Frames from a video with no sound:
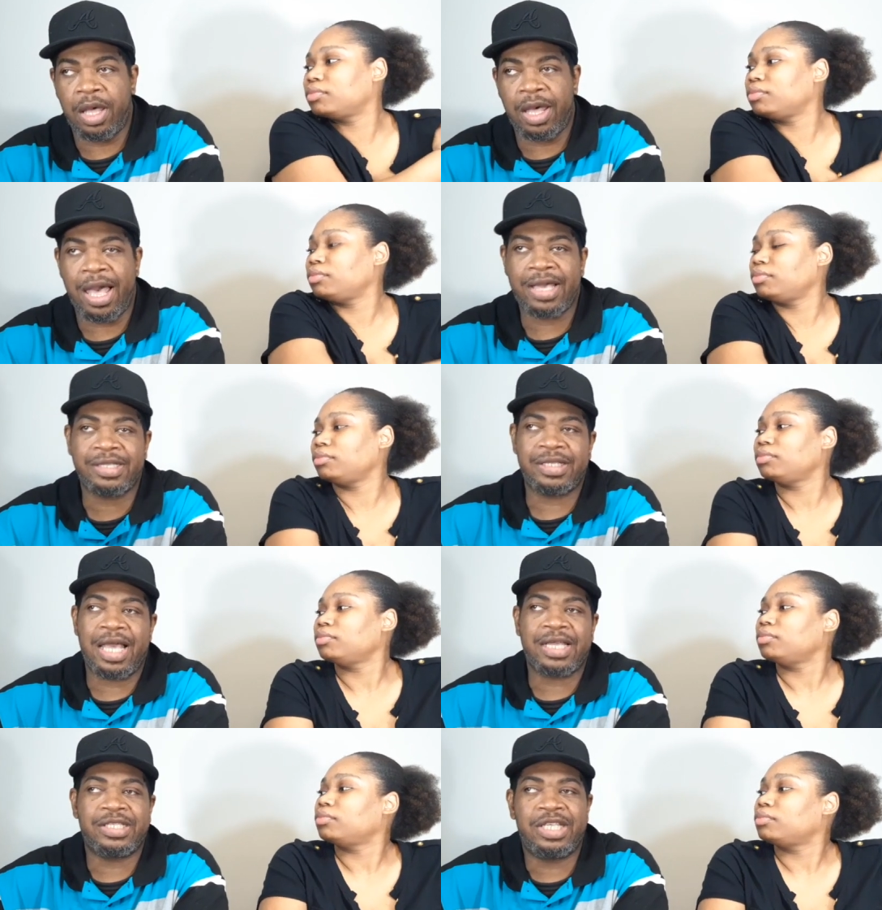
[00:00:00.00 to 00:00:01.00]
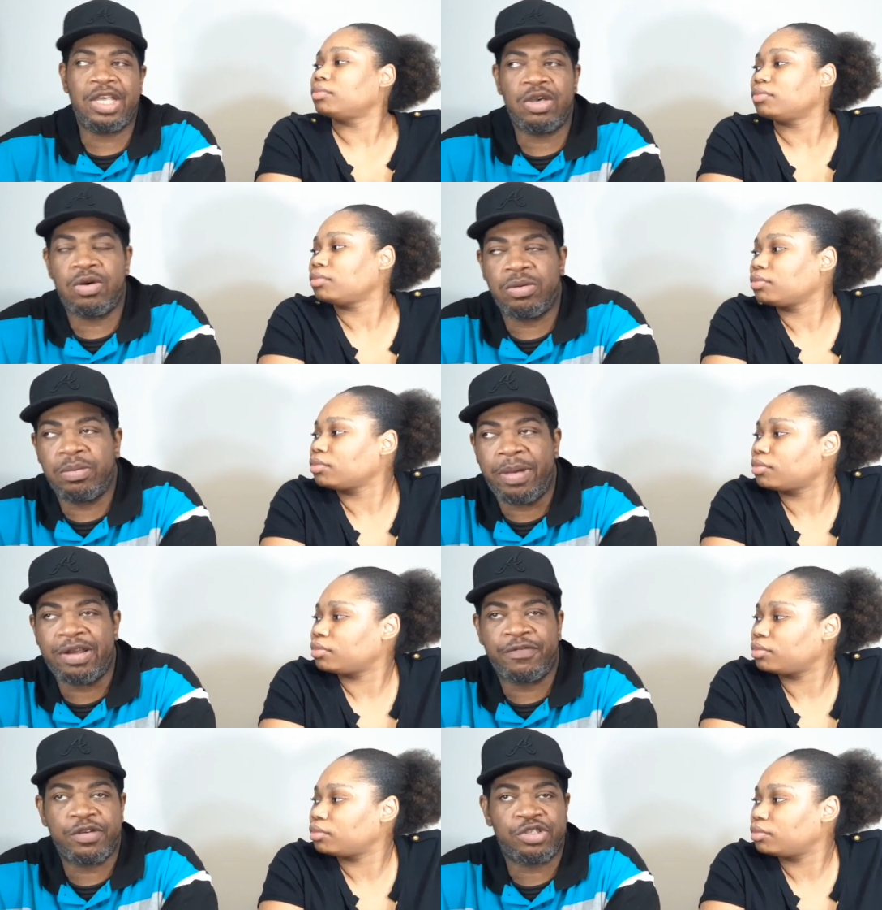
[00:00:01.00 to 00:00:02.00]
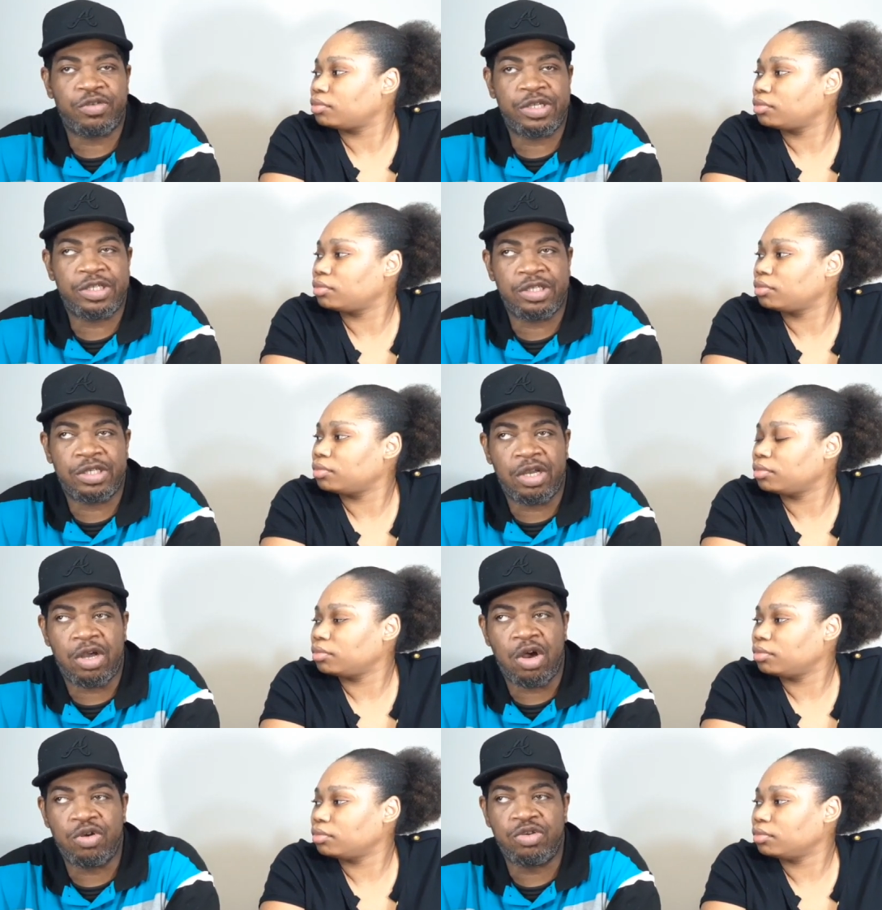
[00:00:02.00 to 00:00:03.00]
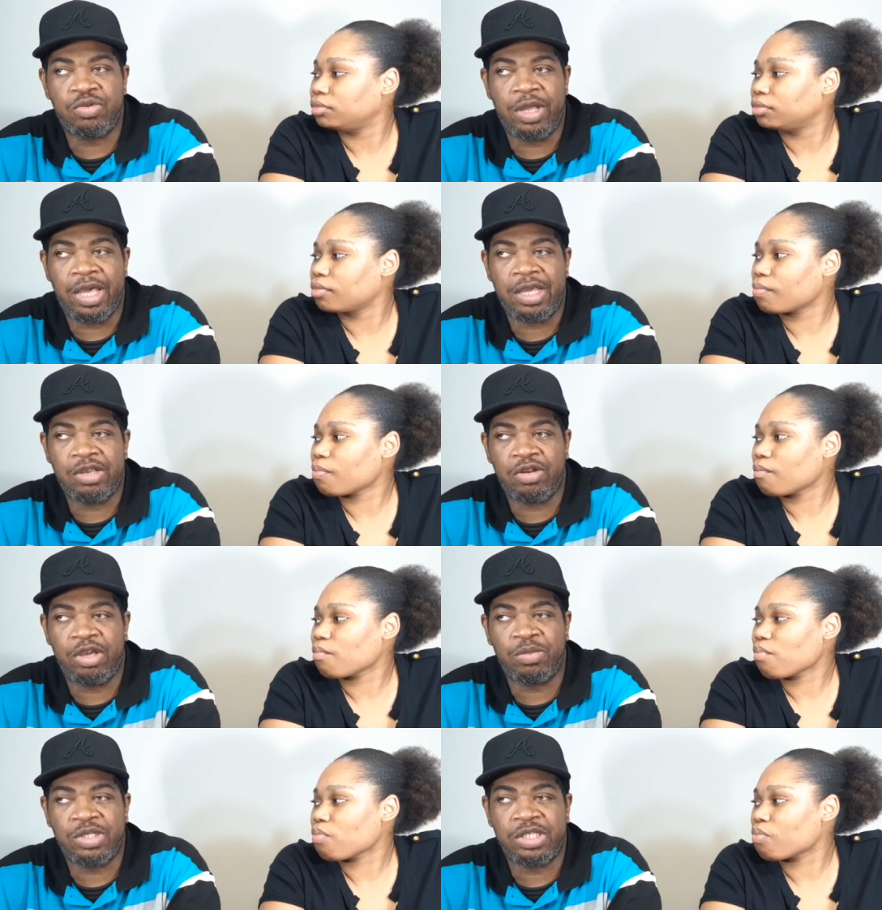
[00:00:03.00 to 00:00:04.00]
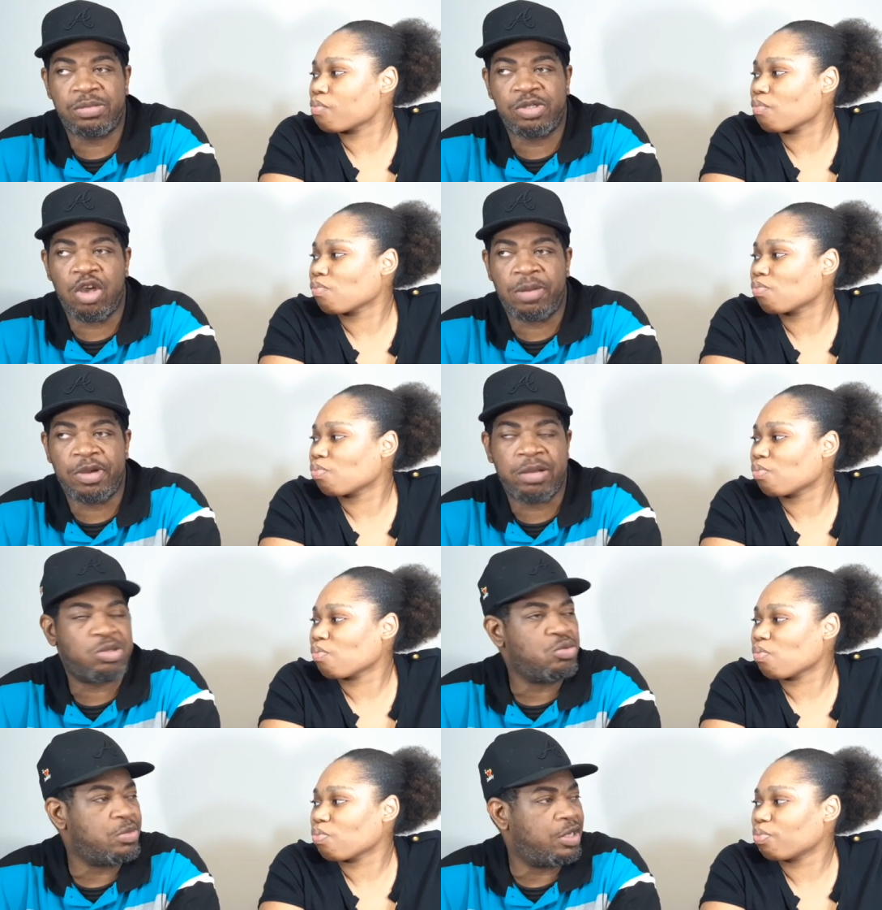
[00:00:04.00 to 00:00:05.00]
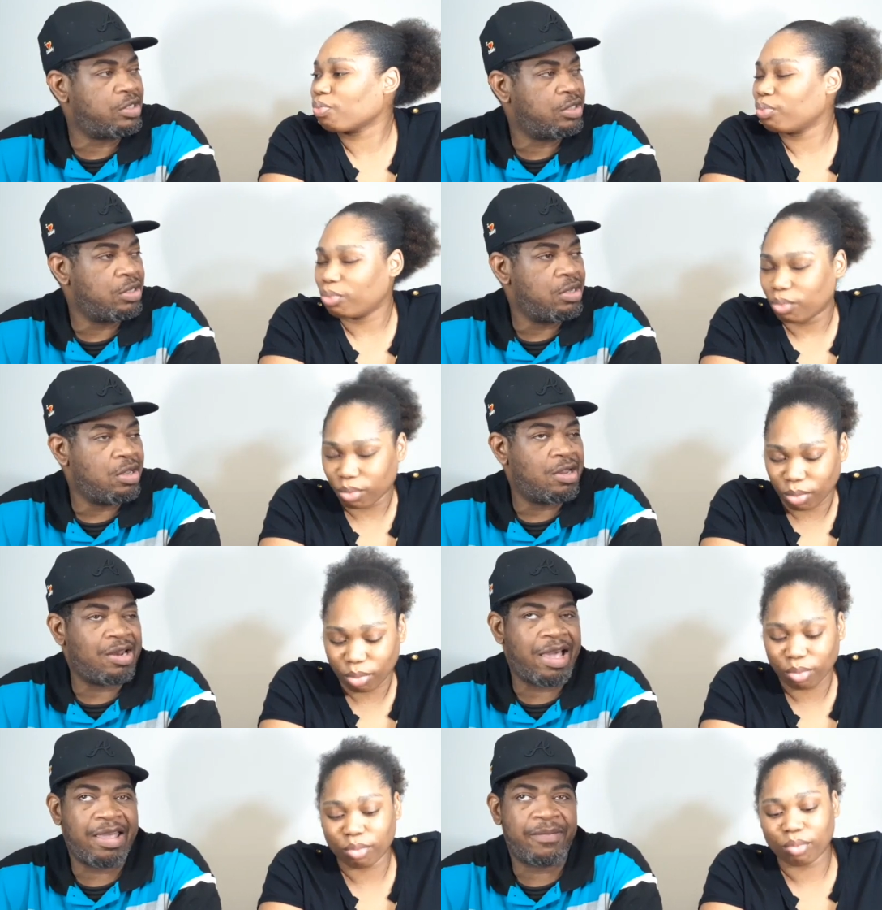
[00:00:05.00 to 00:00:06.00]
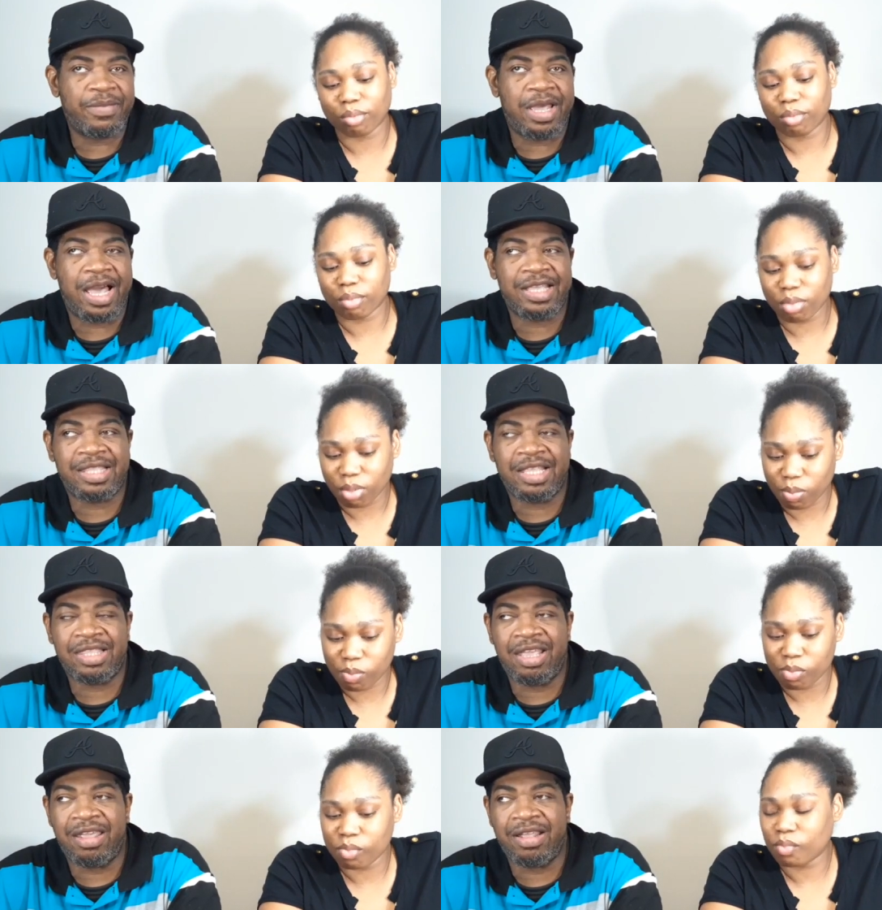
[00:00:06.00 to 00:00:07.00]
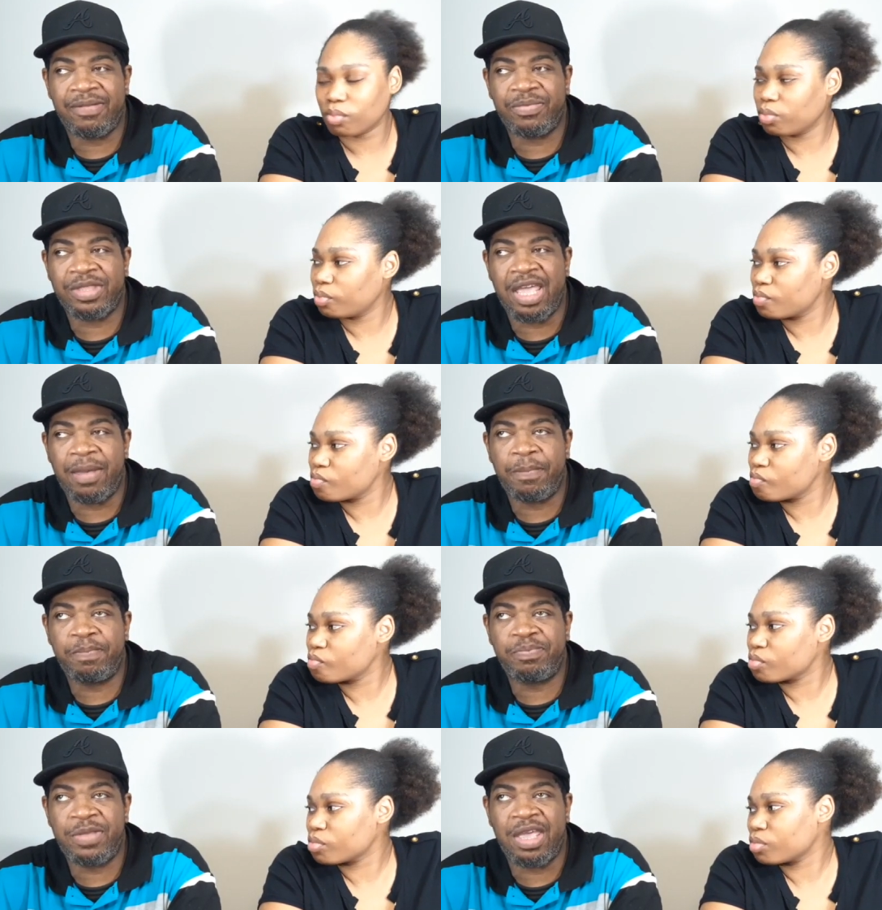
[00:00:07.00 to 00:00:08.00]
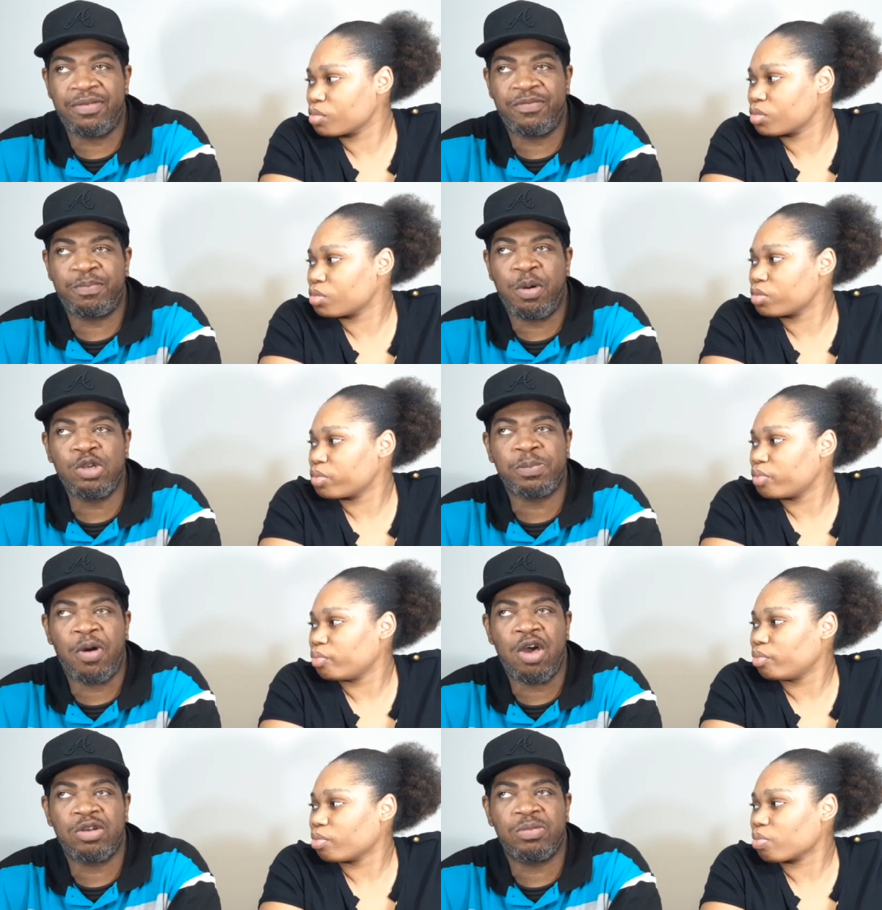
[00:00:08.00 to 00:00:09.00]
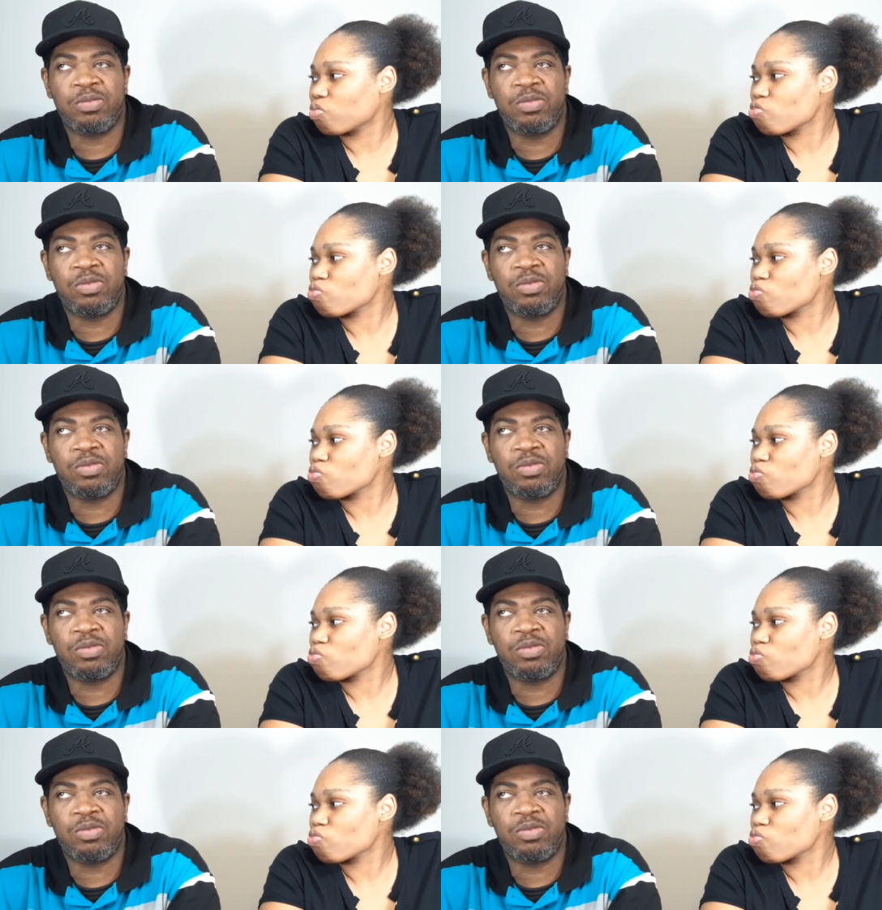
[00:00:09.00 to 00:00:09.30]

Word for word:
Speaker 1: I could I could tell by the frustration on you that you know it was just starting to become too much. Like I, I think that that postpartum